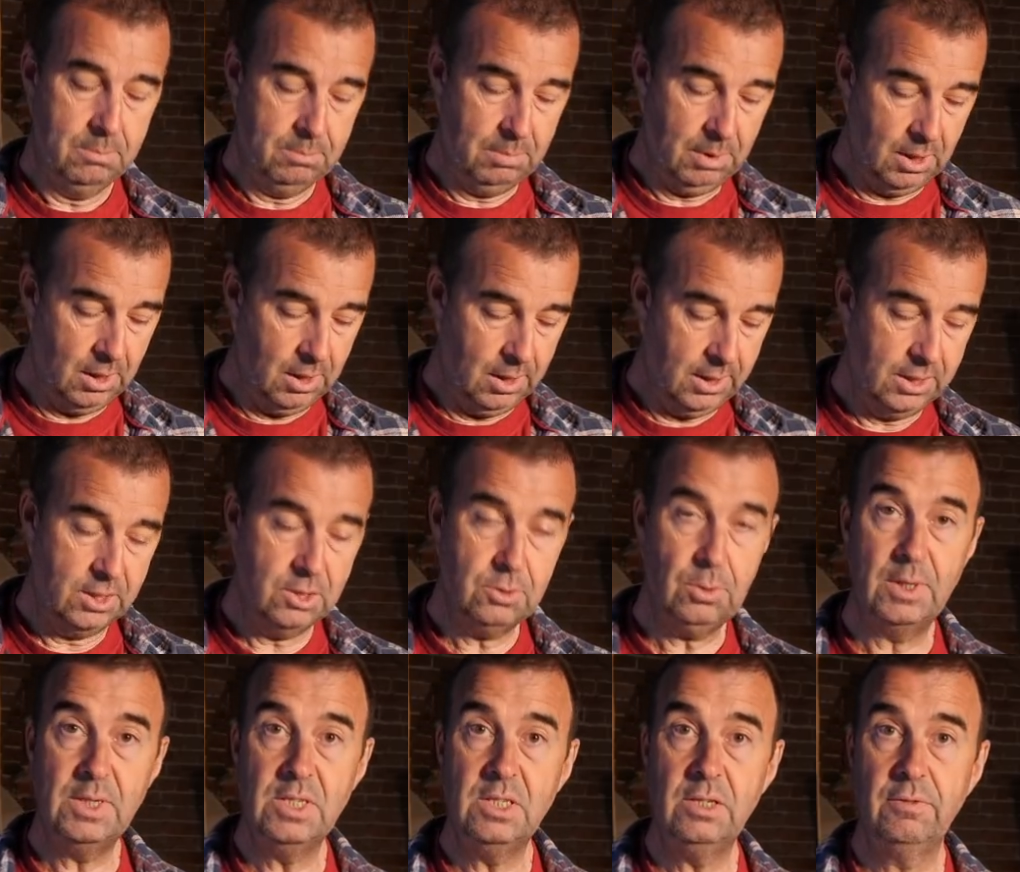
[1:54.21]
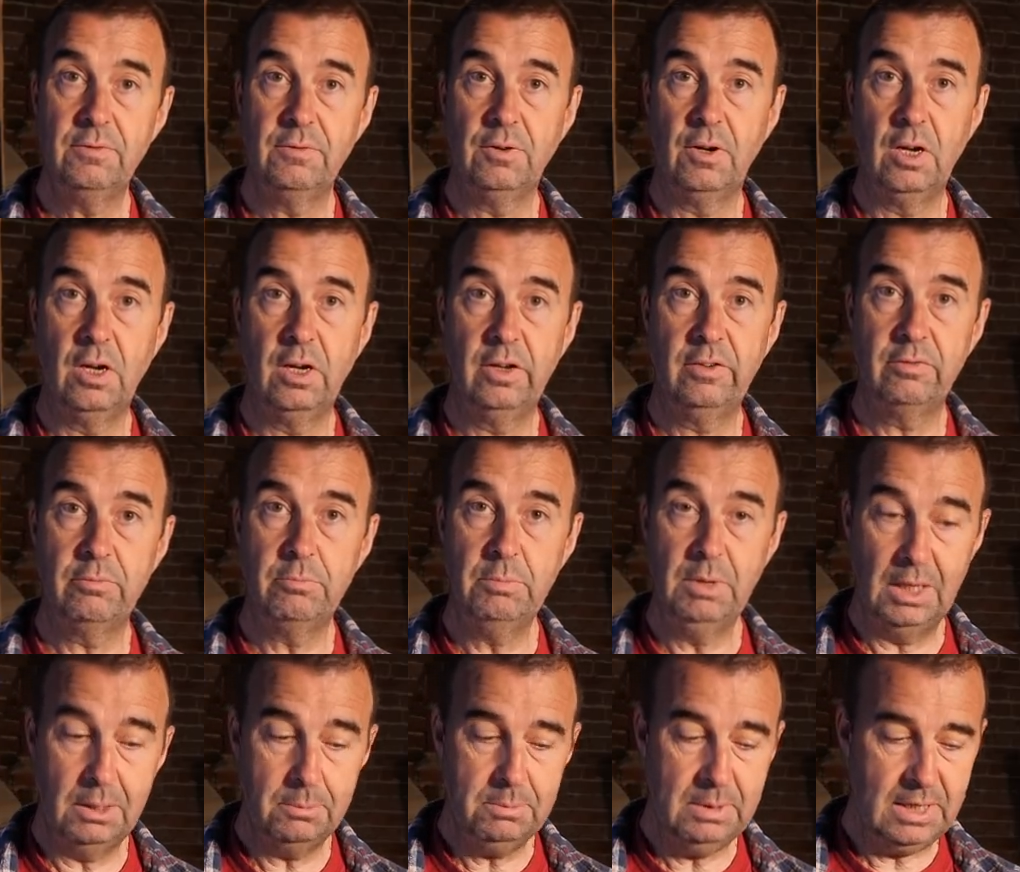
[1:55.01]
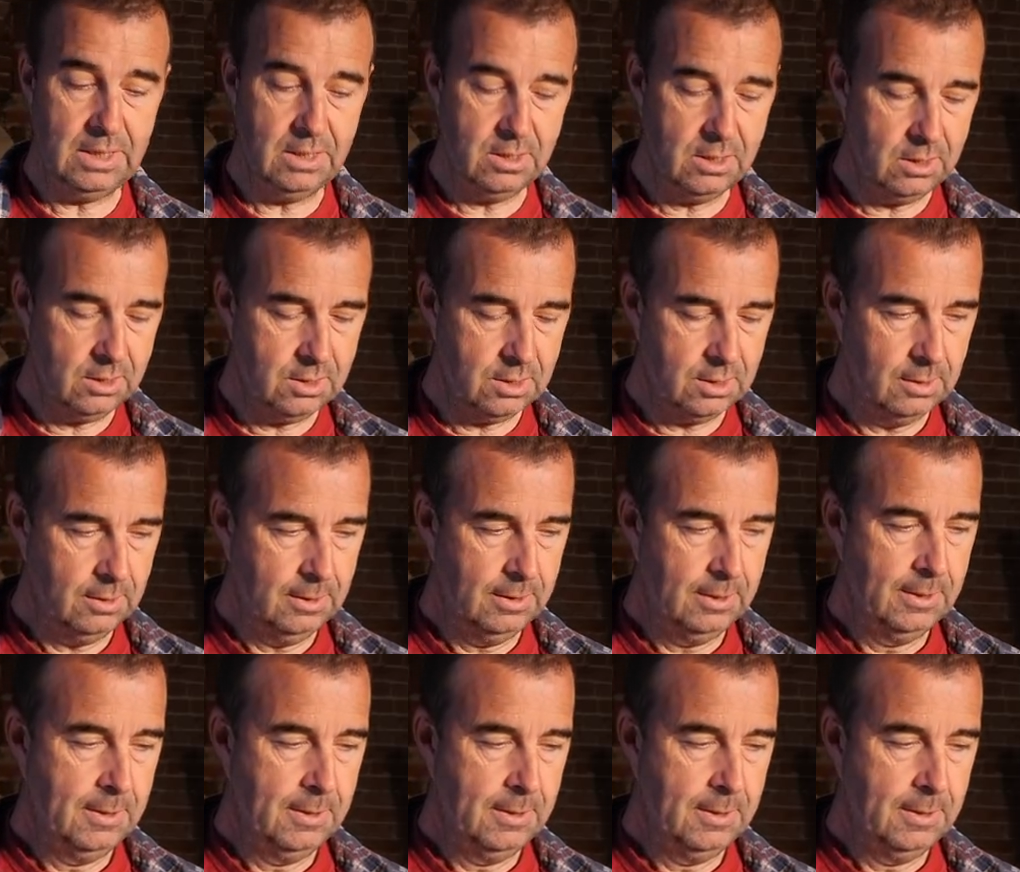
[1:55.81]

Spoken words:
by 25 millimeters.